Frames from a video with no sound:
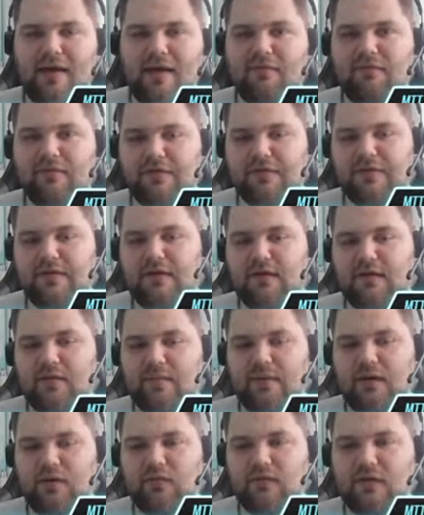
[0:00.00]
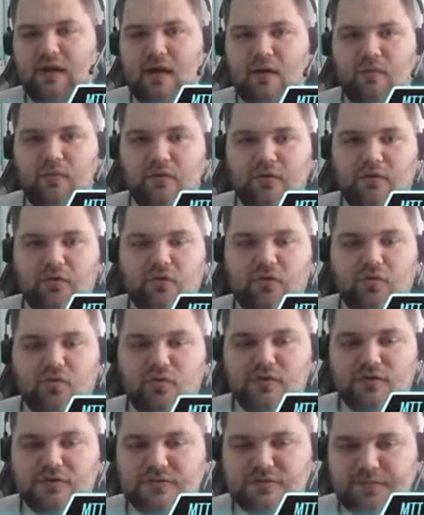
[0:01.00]
everything about our
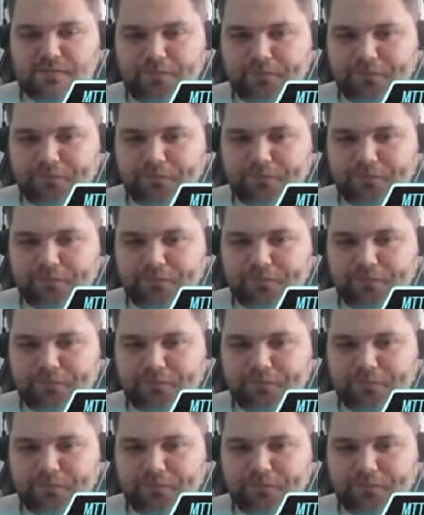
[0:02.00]
course.